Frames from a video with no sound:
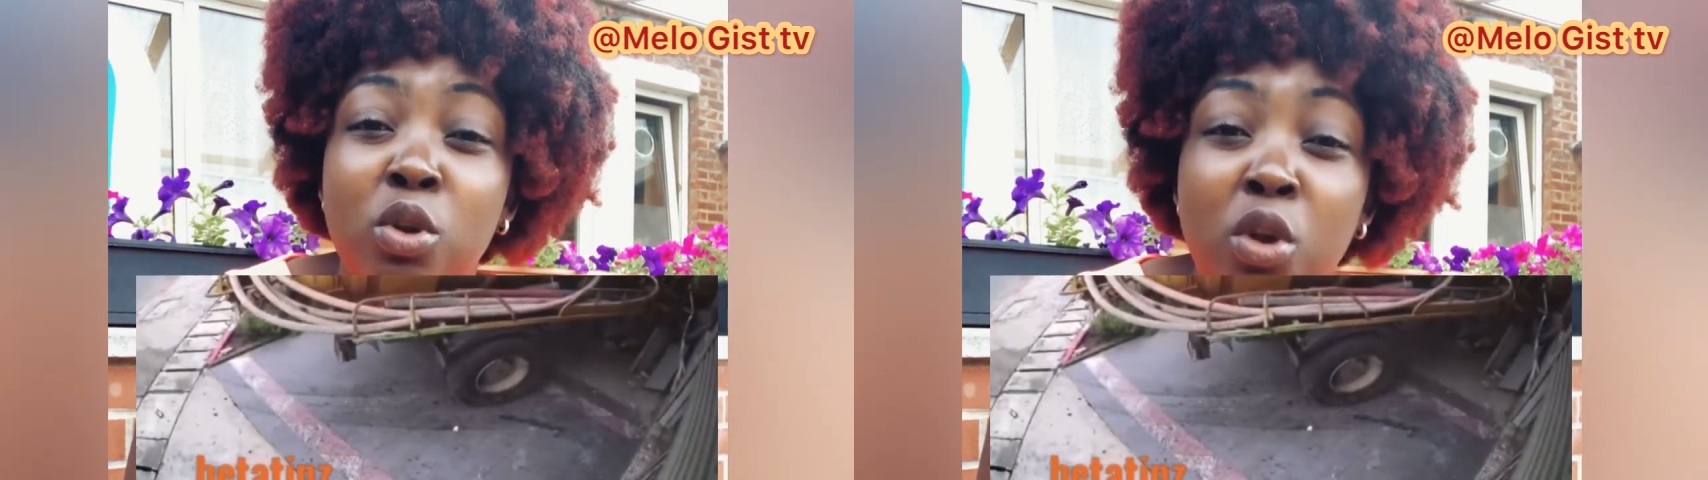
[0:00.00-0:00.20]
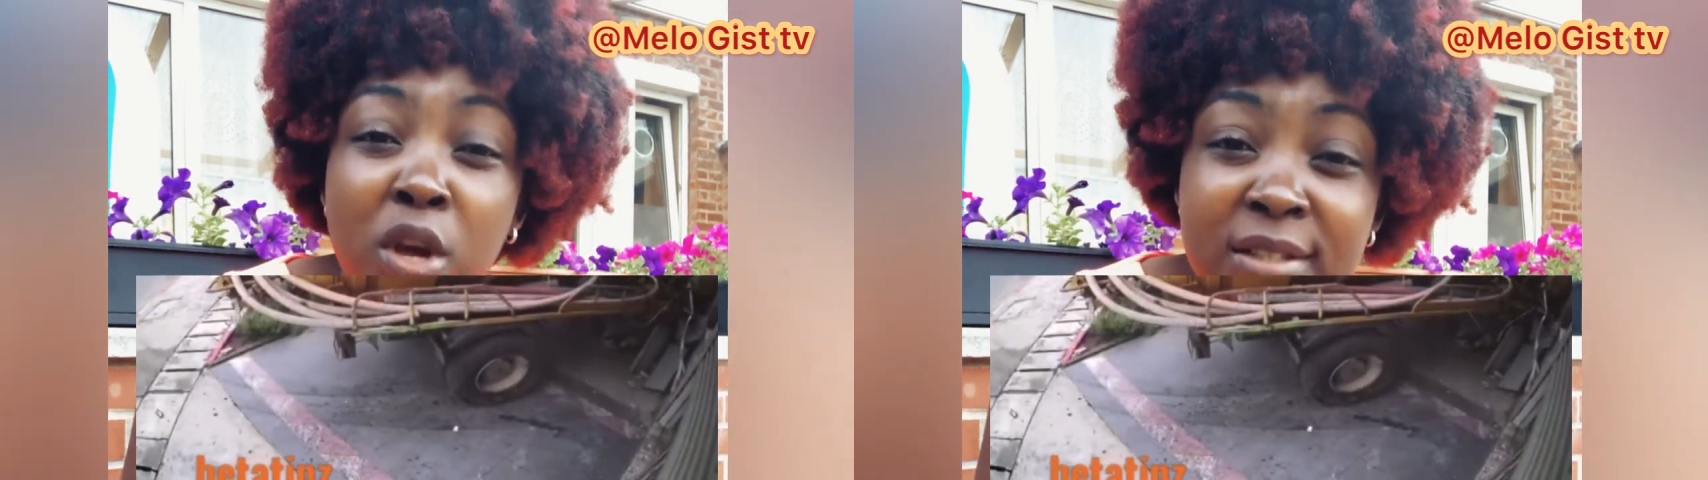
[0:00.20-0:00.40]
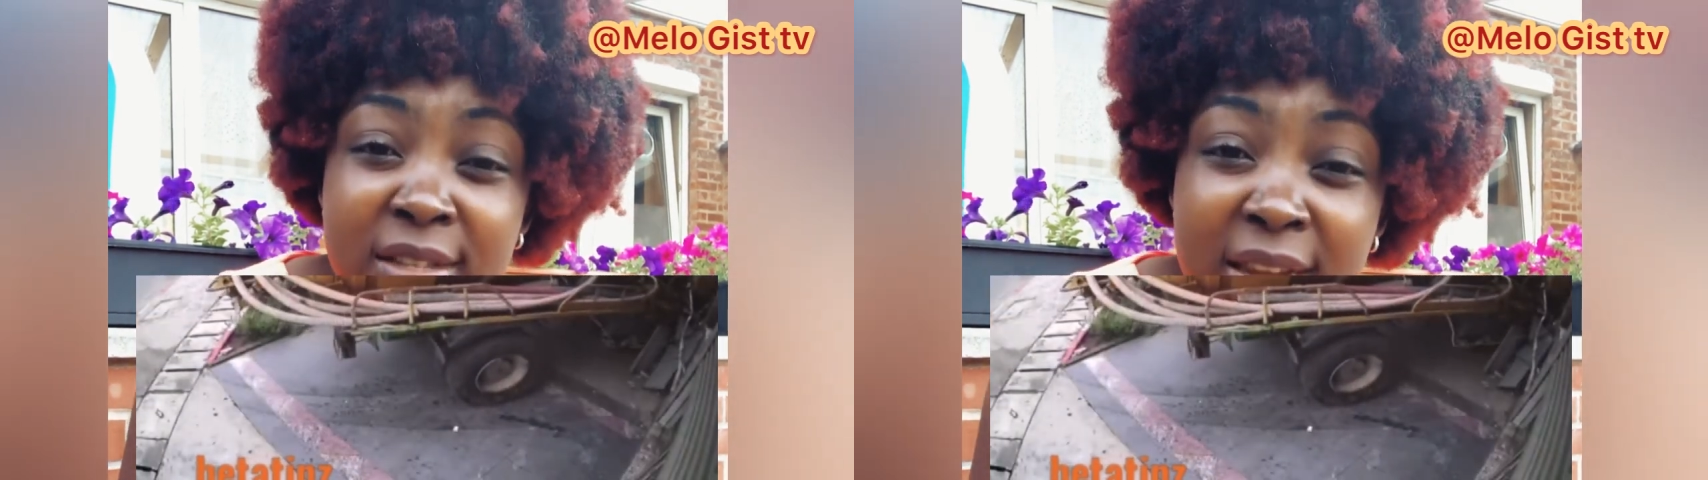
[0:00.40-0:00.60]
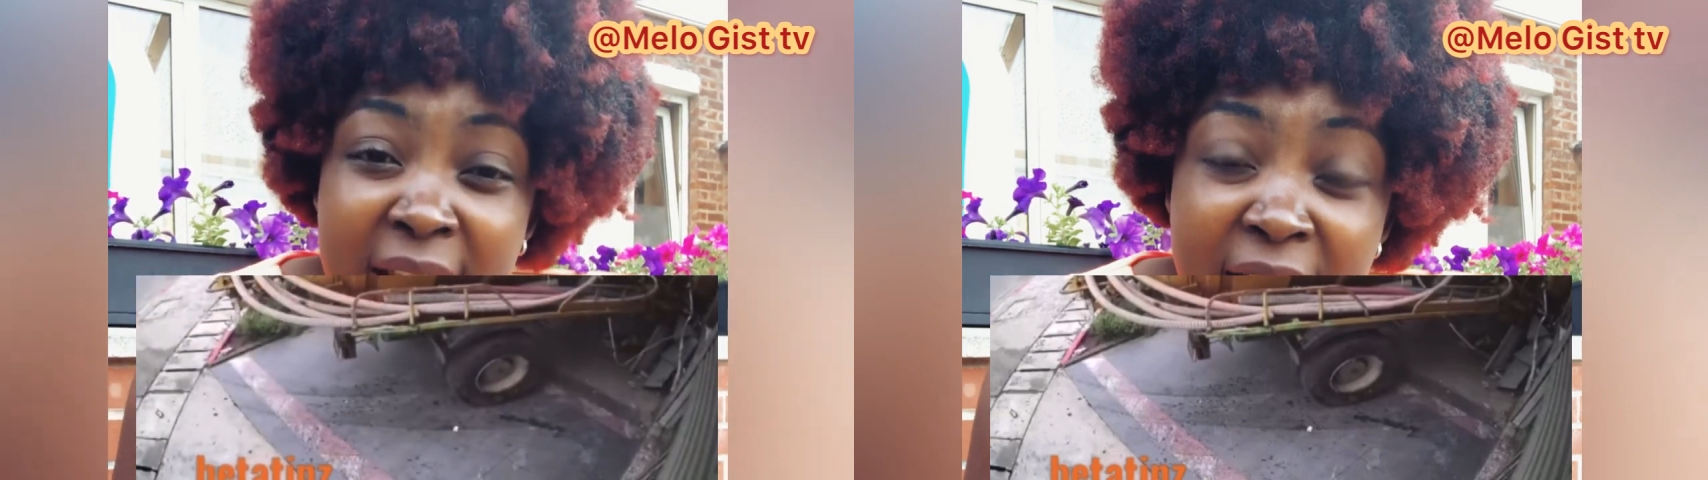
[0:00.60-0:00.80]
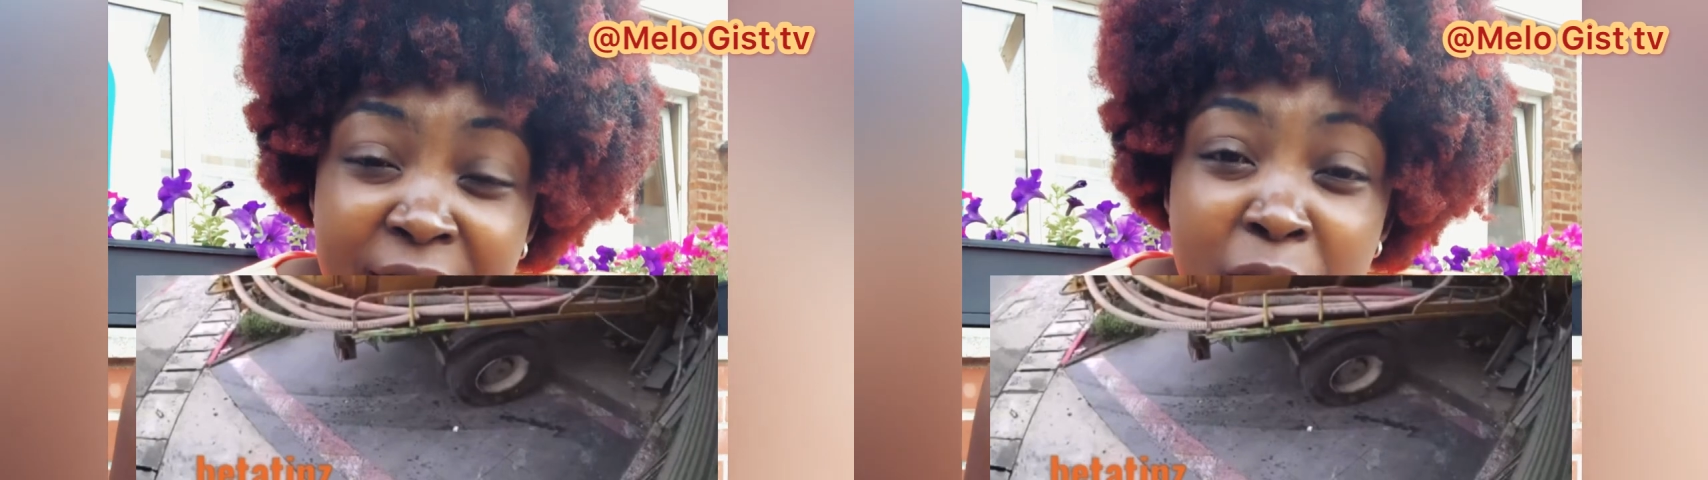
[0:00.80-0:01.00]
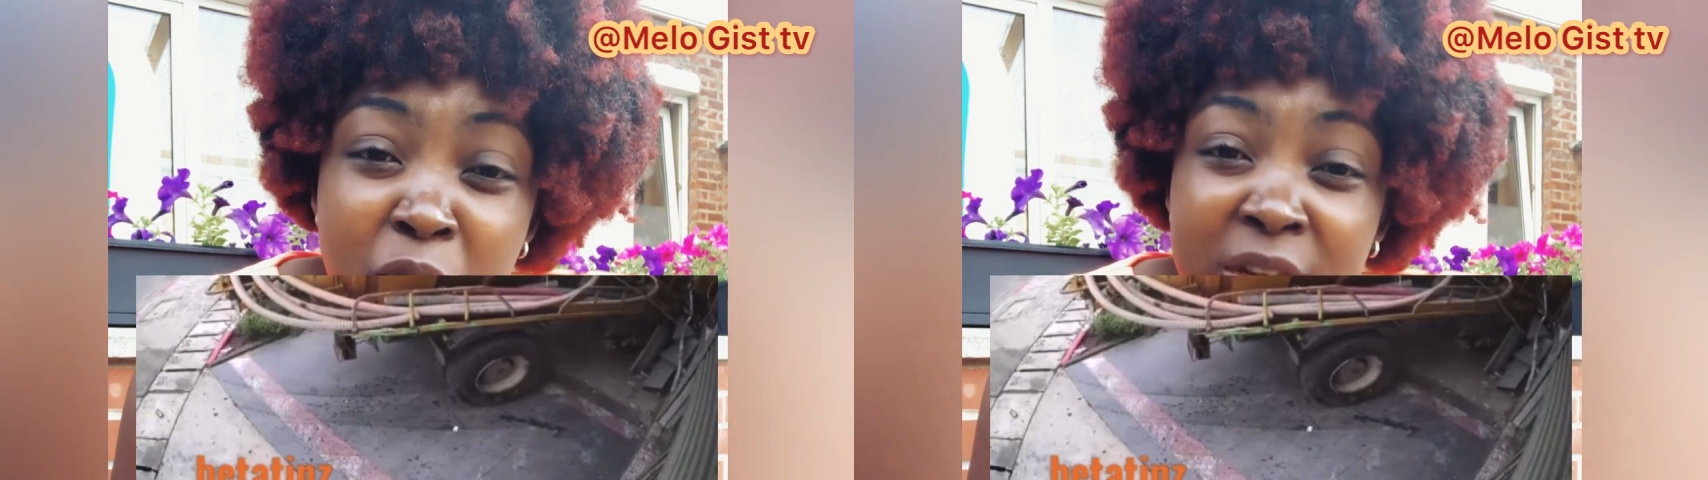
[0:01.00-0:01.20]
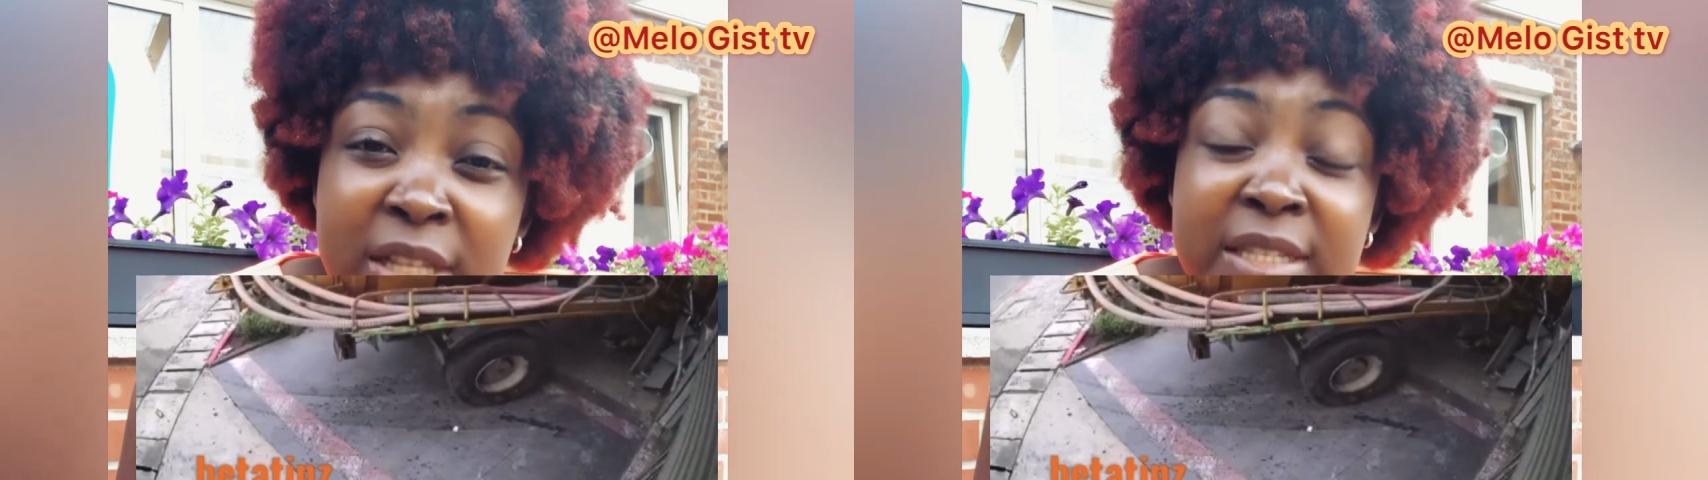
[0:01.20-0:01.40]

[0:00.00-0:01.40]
lost life the morning